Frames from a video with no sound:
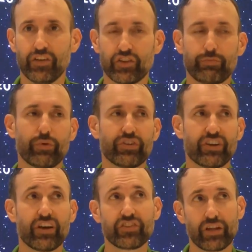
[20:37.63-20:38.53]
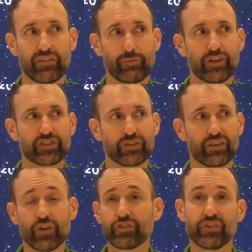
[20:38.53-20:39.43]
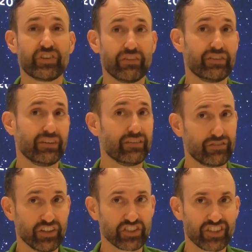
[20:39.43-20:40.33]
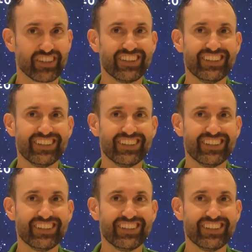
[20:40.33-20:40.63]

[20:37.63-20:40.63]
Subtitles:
This is both a cost-saving measure and also a safety feature.